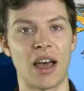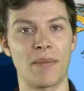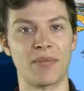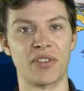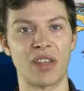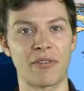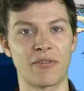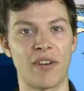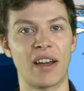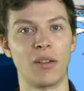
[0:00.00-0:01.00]
for that
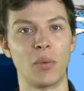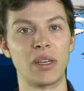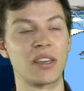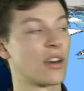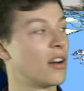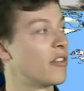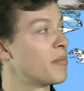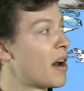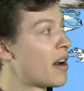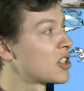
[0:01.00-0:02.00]
final week of
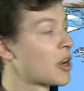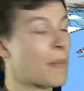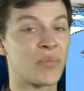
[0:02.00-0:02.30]
March.